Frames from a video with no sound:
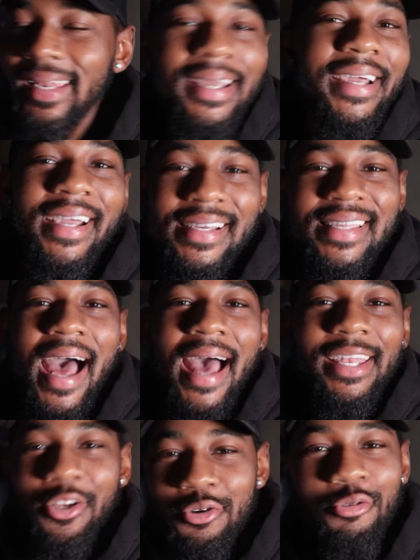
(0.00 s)
Nigga, because
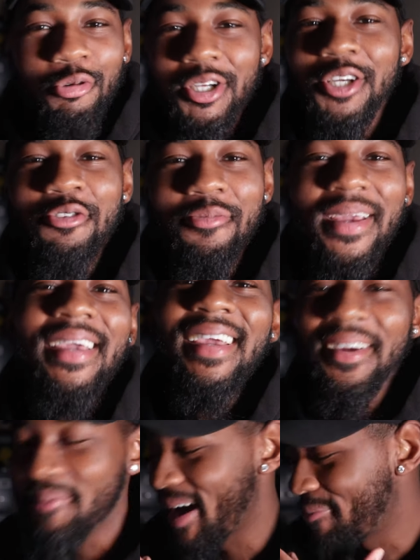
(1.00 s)
I do. What do you
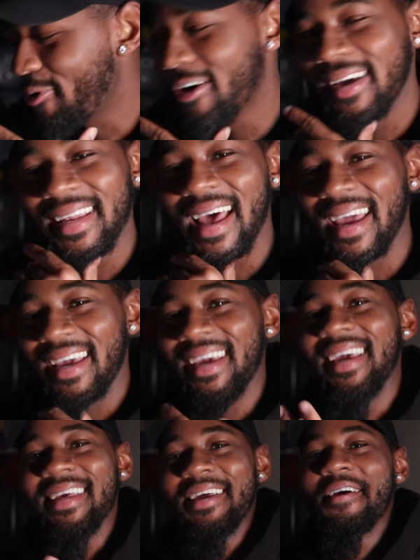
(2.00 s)
mean, my boy?
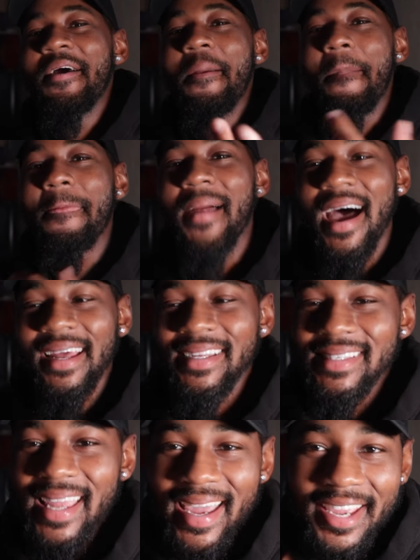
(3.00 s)
Like, I
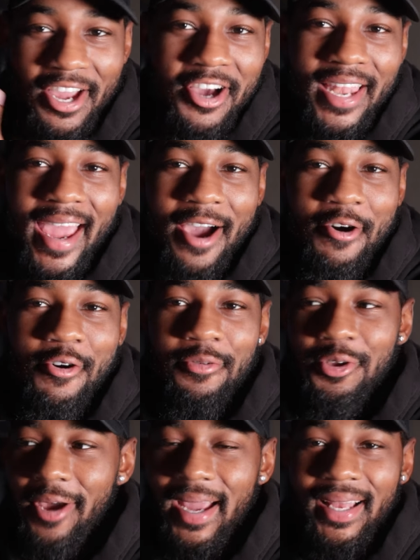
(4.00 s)
understand y'all at
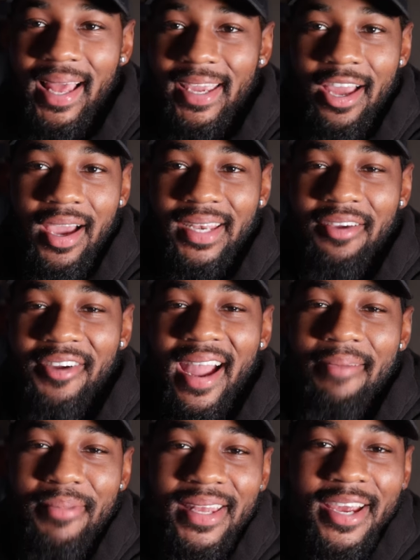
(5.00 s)
home. You acting like y'all ain't never
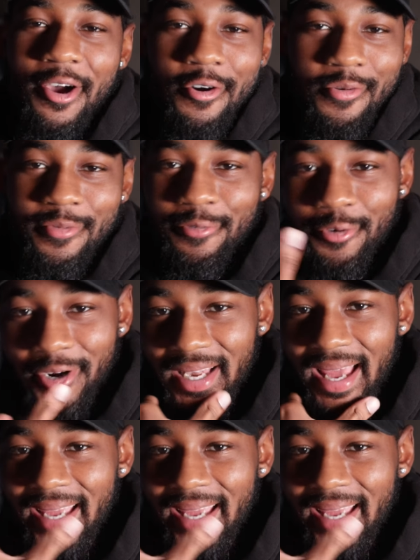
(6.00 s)
got beat at home before.